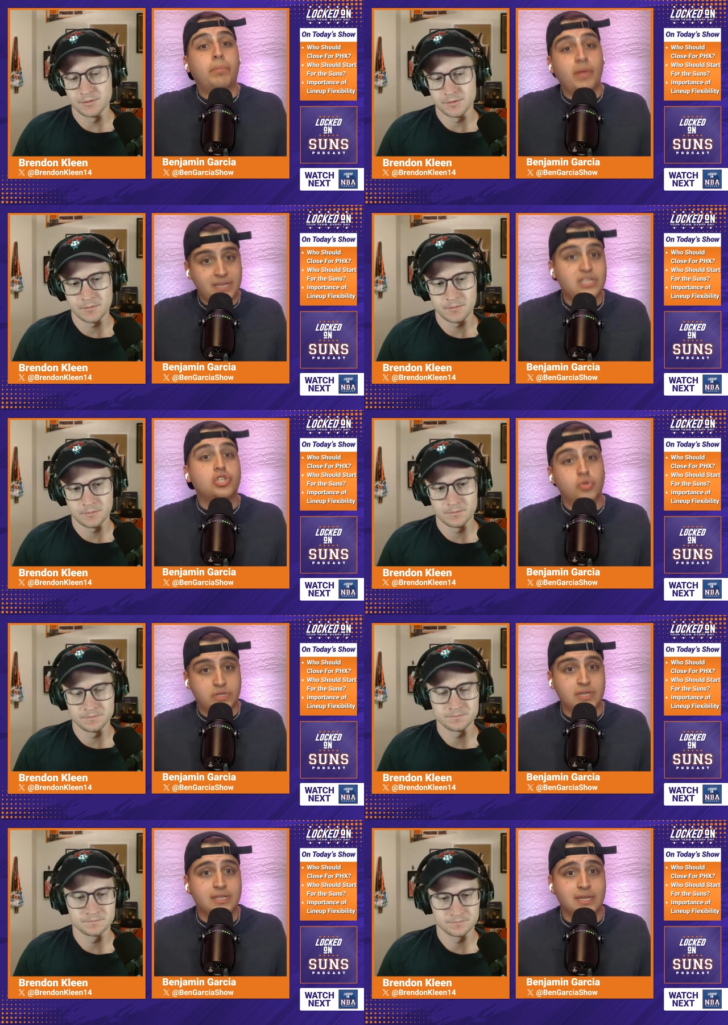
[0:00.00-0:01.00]
Speaker 1: places to
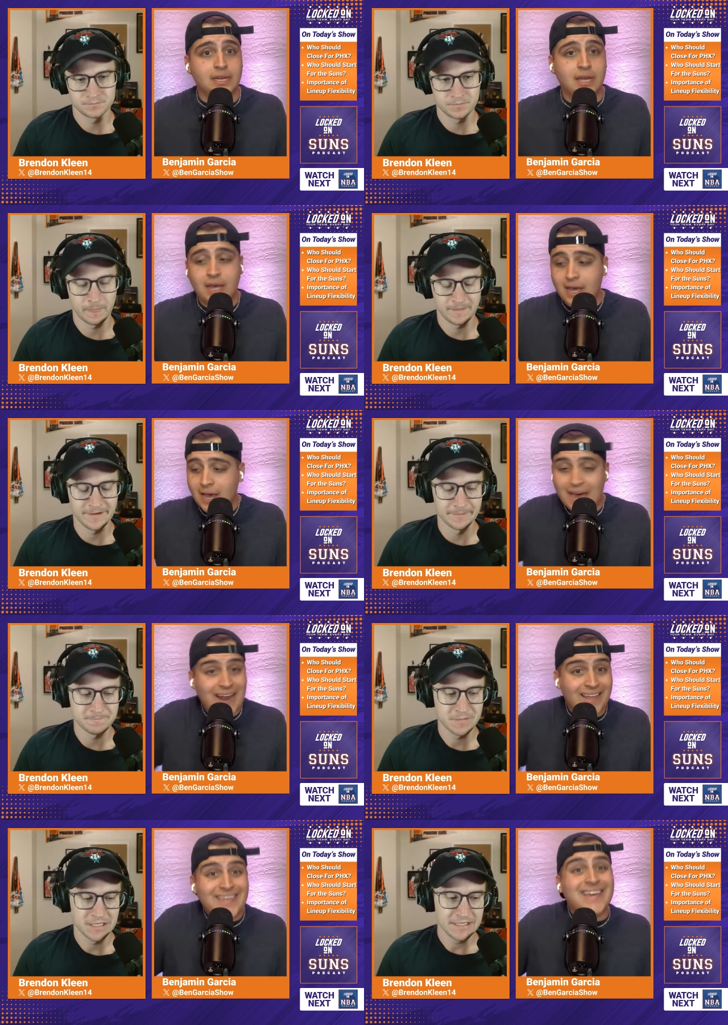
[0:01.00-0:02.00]
succeed. Yeah. And
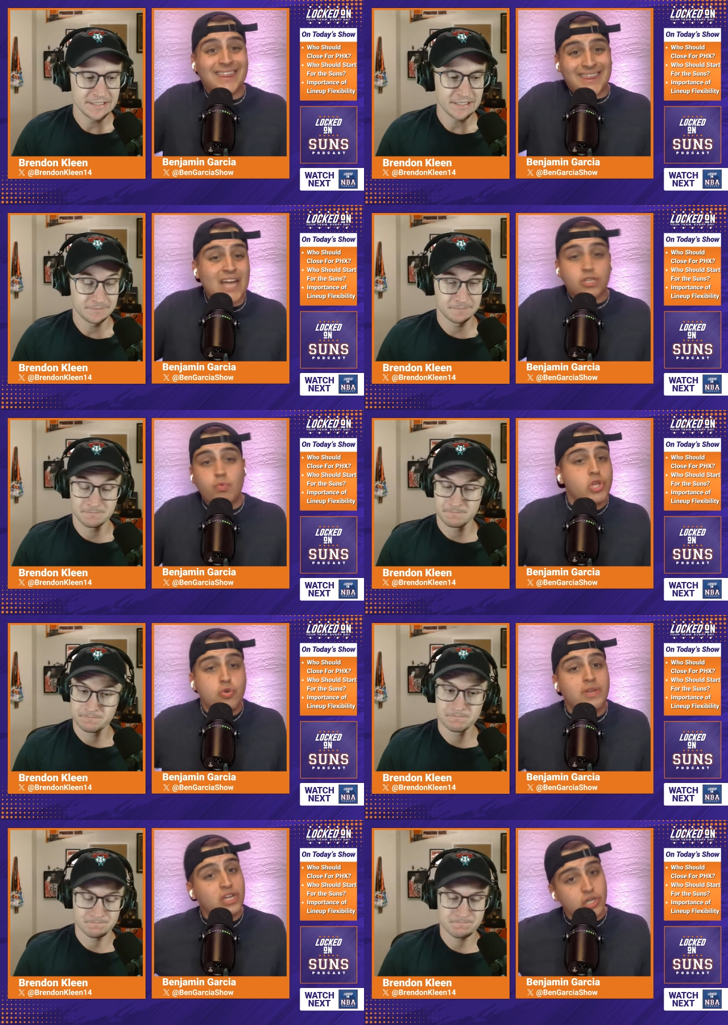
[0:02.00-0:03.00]
I think yeah. that's what
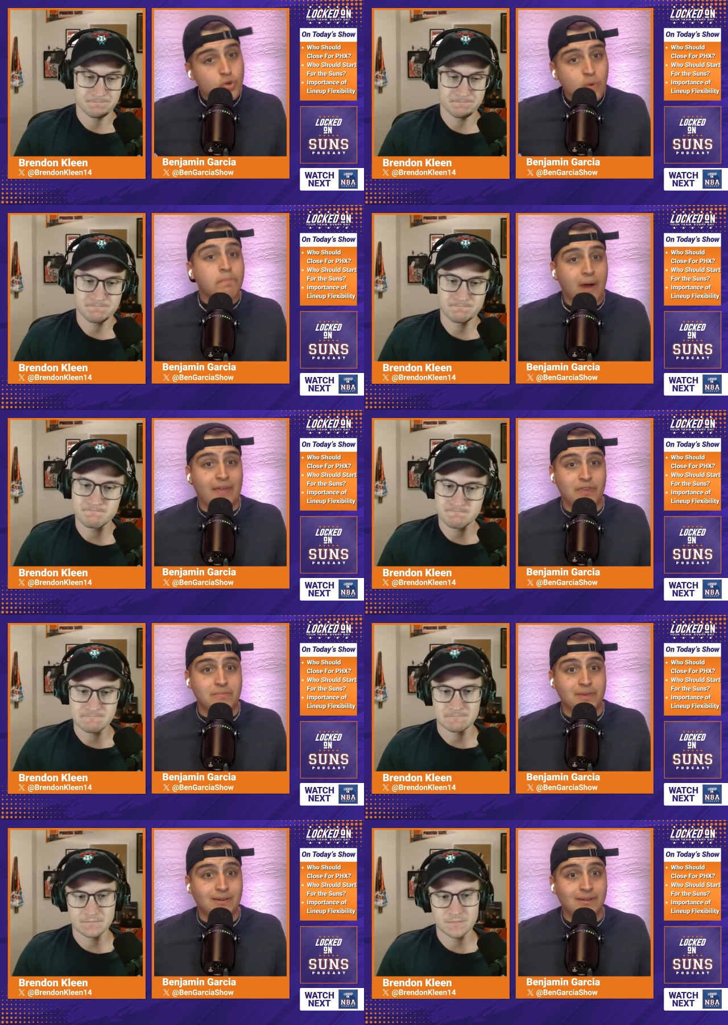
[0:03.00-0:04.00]
you need to do with Bradley
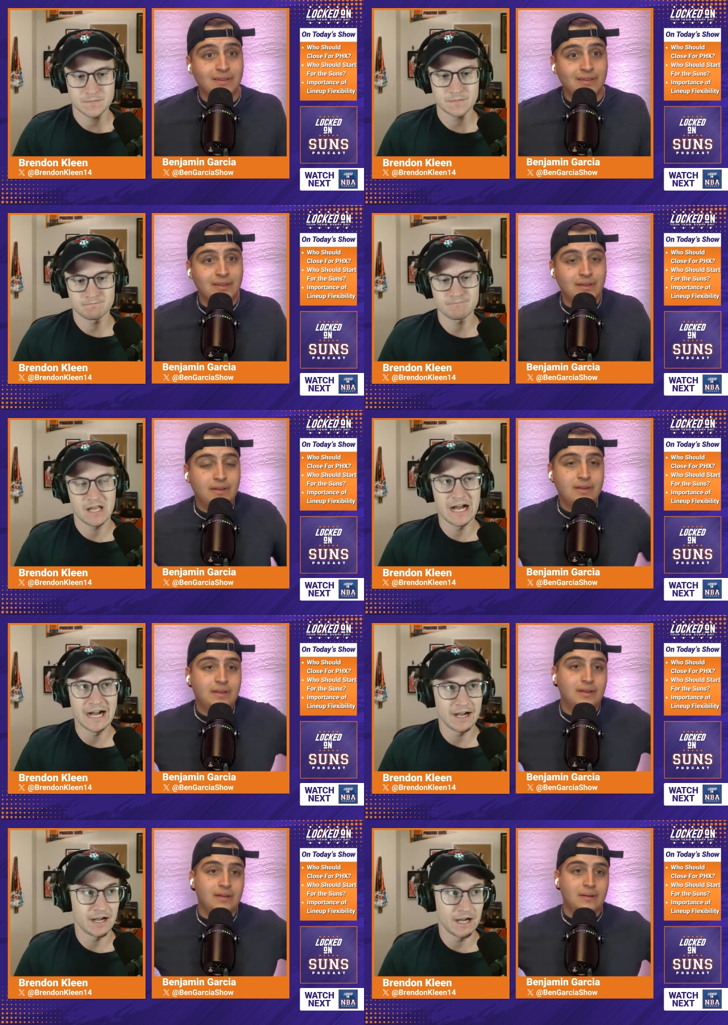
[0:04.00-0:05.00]
Beal.
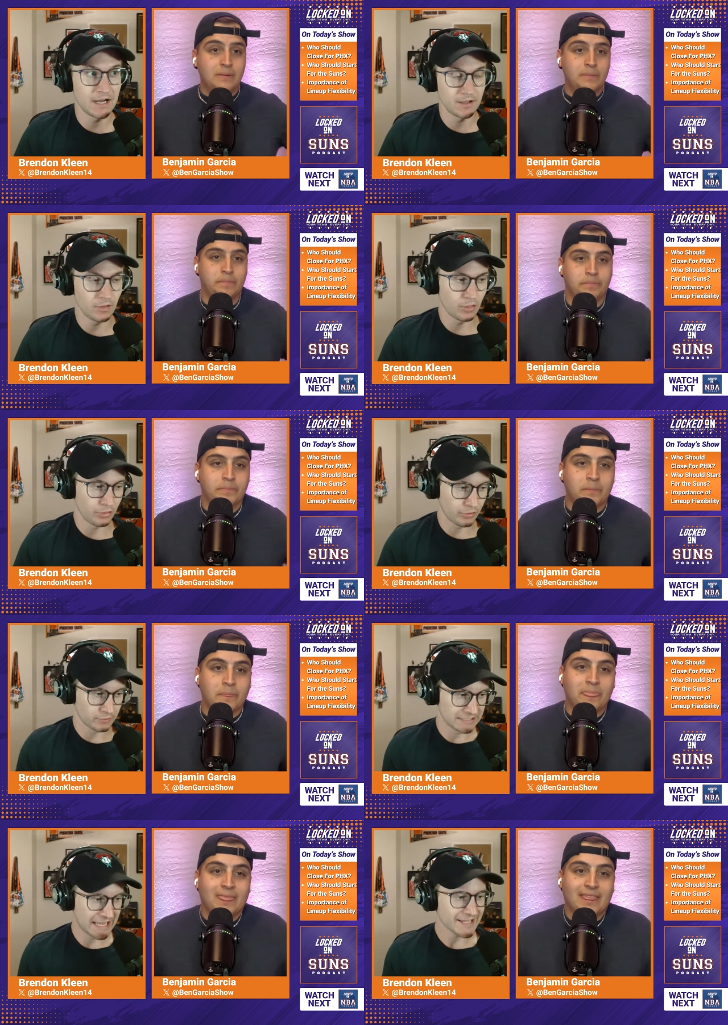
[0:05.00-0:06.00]
Speaker 2: The
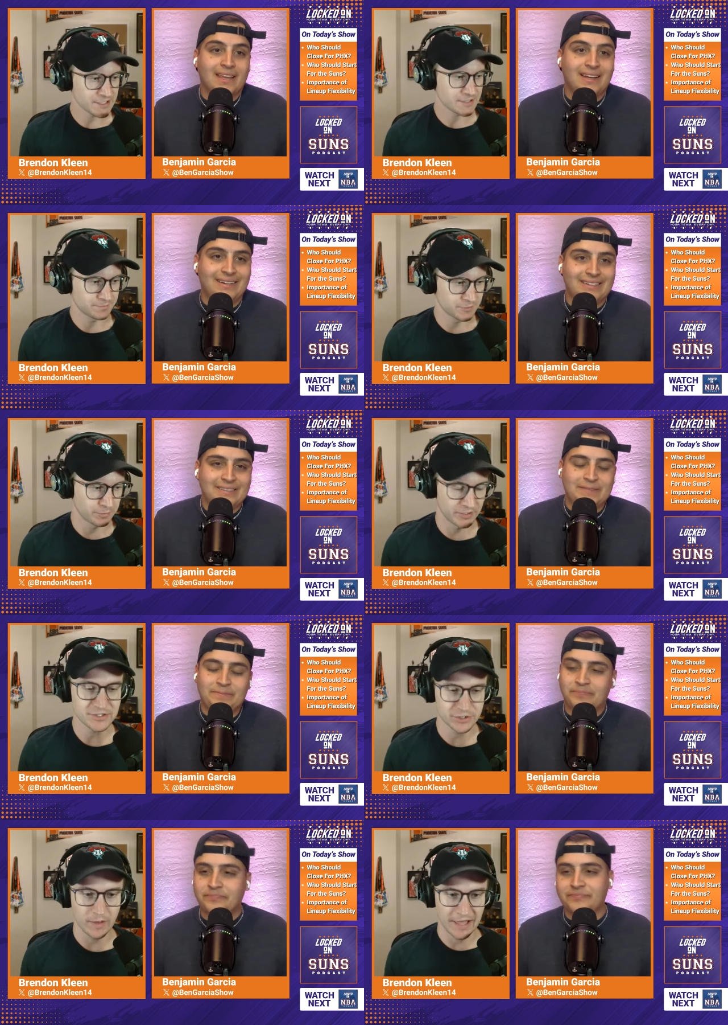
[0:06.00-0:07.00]
last, the place
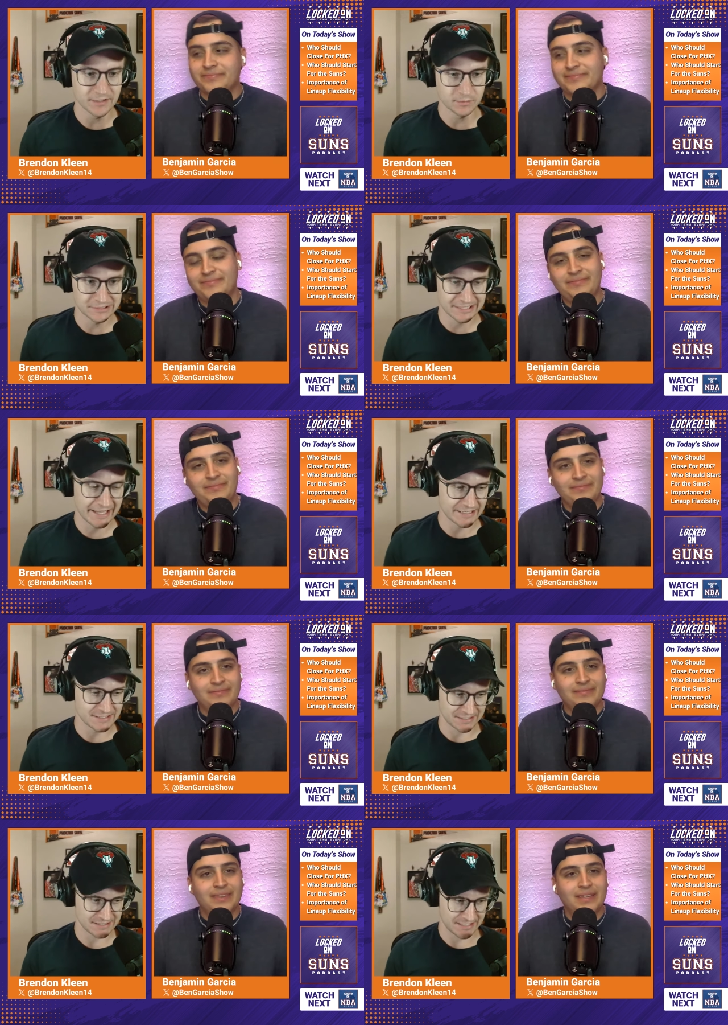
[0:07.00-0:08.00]
you ended with that is
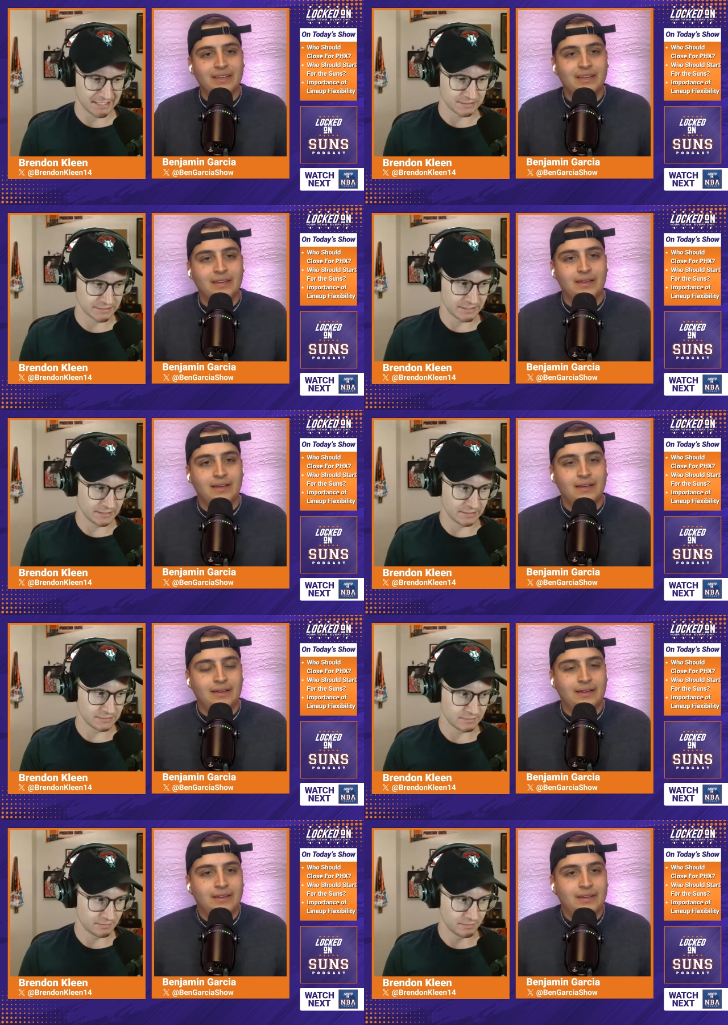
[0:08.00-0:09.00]
exactly
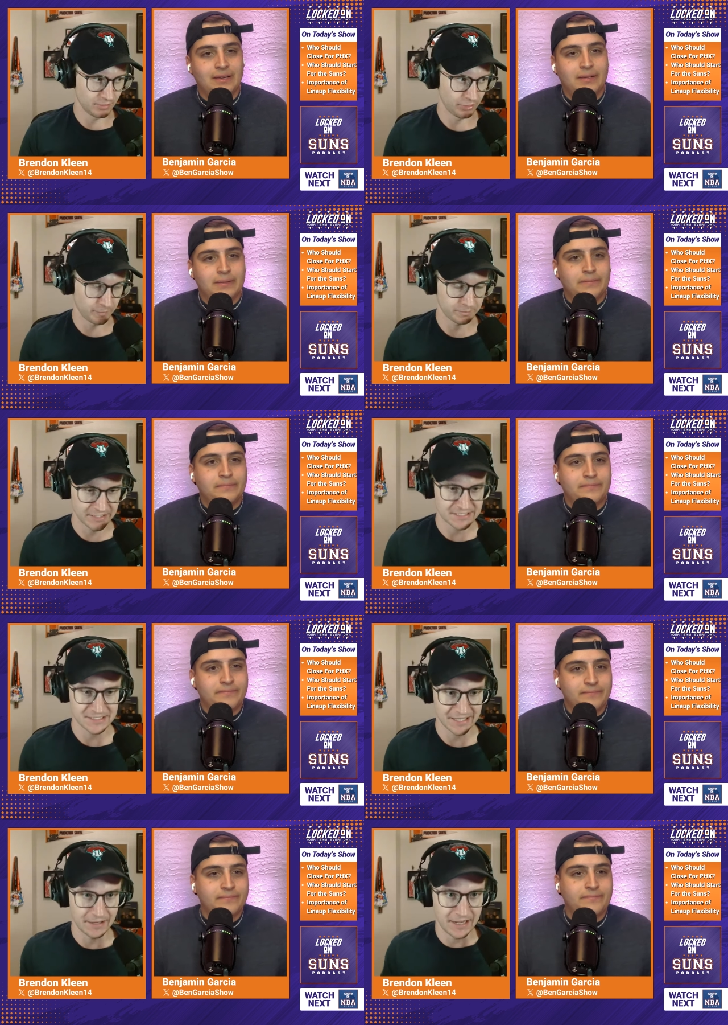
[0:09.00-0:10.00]
the place
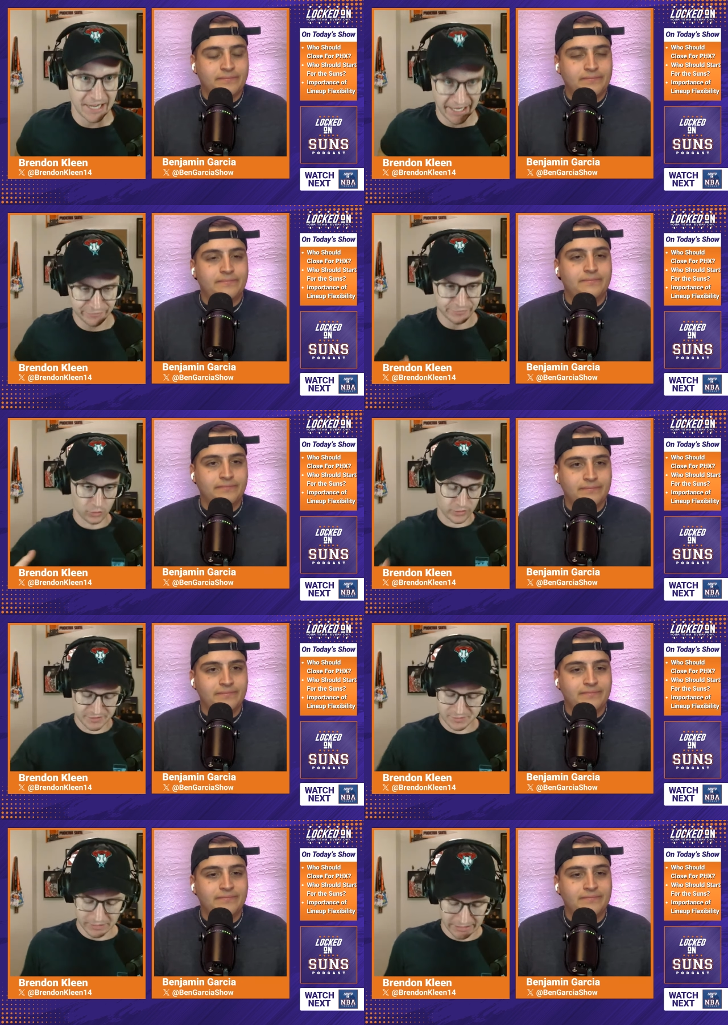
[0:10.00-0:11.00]
that I
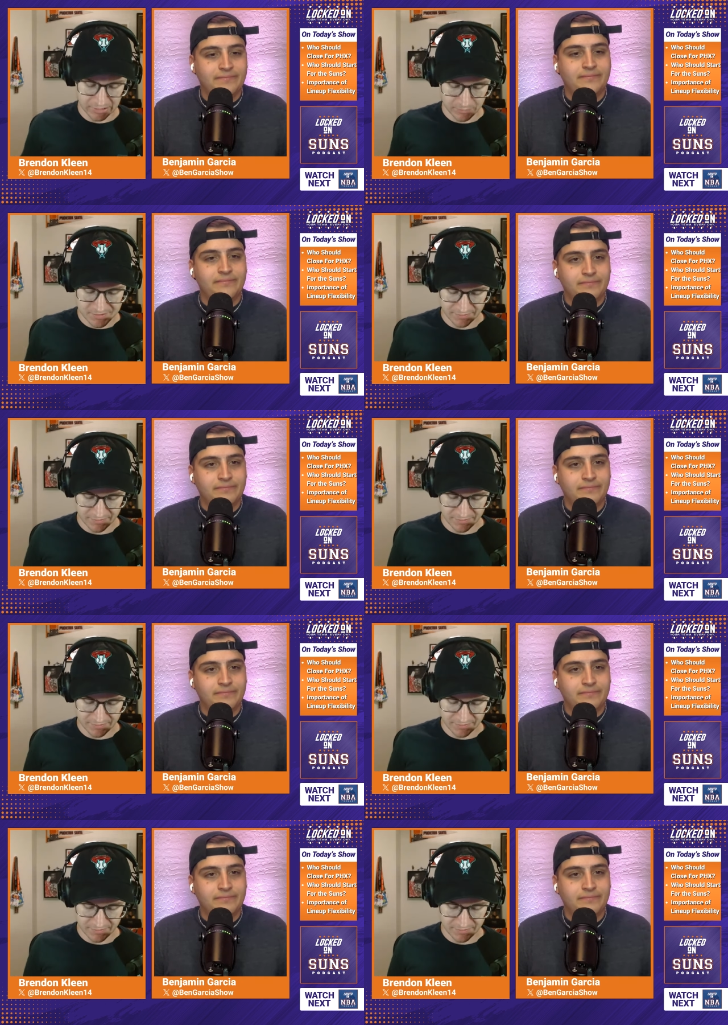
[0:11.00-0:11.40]
focus when it comes to